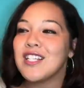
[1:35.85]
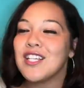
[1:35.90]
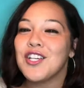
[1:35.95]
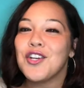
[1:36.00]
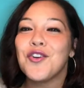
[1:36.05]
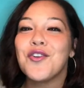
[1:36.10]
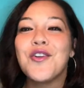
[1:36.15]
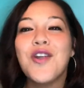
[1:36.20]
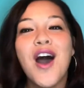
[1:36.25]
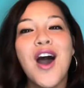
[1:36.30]

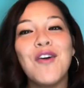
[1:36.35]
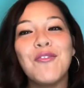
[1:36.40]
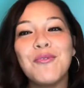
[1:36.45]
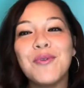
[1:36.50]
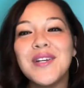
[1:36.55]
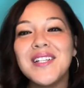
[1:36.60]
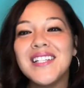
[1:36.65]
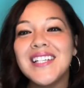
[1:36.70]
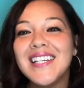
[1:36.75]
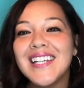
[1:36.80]
You're not
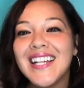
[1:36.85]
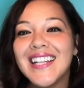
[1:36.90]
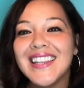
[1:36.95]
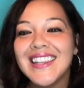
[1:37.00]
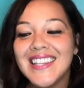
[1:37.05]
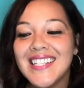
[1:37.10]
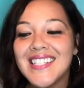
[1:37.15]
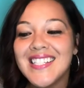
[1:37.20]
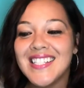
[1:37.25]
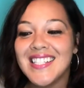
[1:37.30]
really
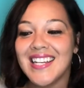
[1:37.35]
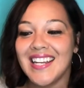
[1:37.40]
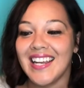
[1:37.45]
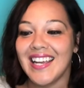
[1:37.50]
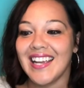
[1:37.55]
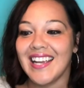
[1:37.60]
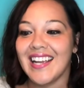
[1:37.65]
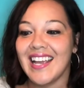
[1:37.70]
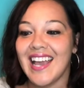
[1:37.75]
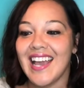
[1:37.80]

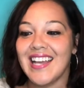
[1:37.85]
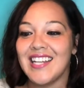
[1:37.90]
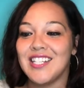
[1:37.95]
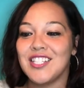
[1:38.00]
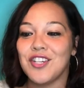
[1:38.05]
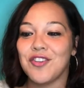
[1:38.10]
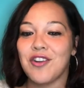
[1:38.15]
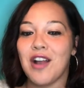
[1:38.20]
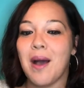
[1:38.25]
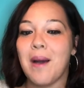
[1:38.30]
listening,
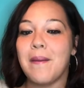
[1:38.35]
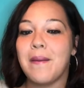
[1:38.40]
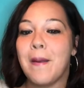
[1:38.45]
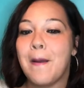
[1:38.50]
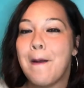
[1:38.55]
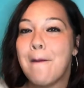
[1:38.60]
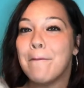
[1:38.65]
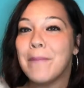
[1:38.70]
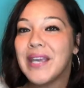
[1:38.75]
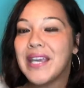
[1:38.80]
and you're not
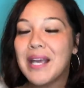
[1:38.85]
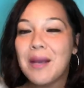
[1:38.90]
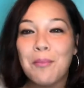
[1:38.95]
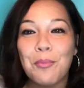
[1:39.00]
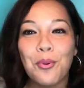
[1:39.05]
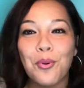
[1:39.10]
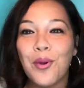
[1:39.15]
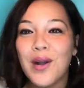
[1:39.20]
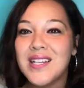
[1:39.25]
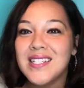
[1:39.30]
being
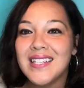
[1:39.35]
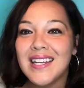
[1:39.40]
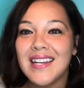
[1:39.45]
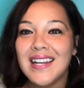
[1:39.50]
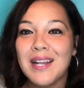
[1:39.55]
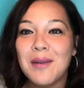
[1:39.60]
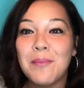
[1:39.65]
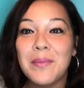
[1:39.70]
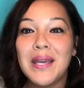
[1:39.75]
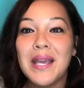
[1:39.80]

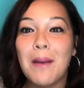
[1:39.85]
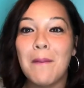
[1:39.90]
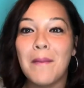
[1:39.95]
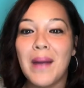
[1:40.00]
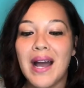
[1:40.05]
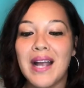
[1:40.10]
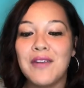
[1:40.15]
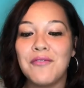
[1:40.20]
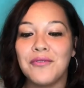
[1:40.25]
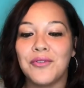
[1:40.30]
present and being
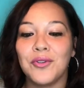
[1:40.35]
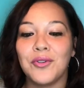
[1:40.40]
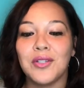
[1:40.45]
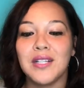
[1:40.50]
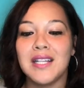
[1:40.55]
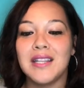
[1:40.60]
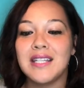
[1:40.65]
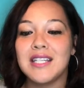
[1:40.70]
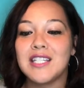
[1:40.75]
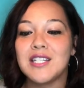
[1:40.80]
mindful
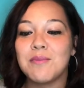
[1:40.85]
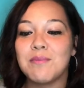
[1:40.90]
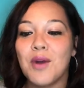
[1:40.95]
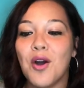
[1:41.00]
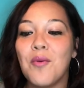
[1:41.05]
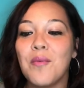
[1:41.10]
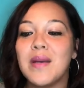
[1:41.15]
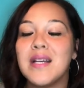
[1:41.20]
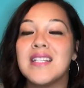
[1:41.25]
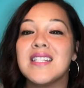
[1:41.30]
in these
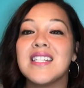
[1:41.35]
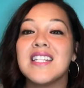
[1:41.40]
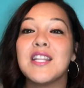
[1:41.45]
moments.